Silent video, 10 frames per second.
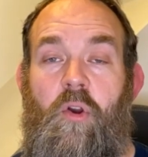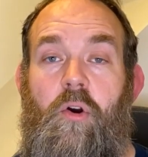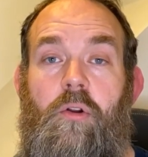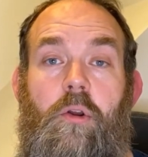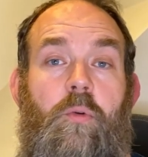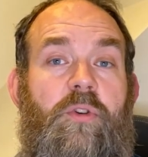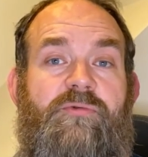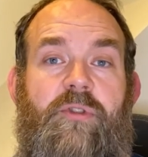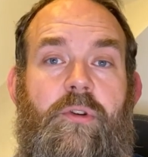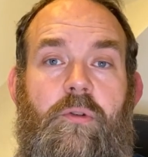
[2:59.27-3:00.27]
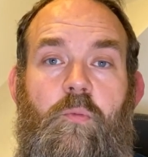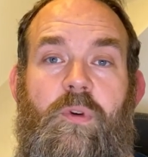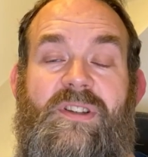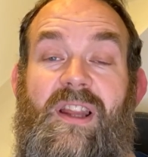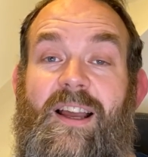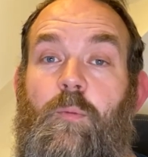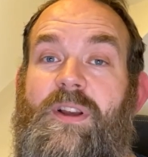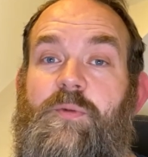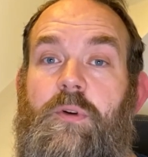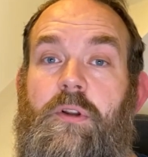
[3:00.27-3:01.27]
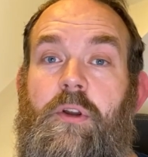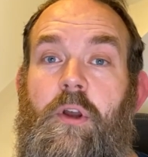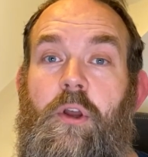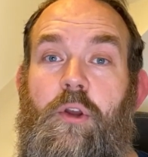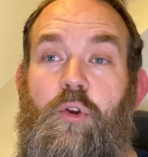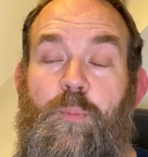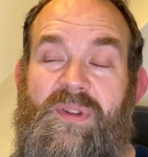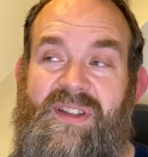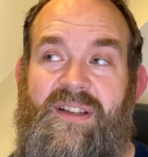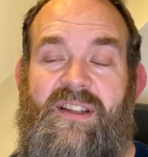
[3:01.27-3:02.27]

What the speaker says: Or Logan's Run, which like Westworld, could potentially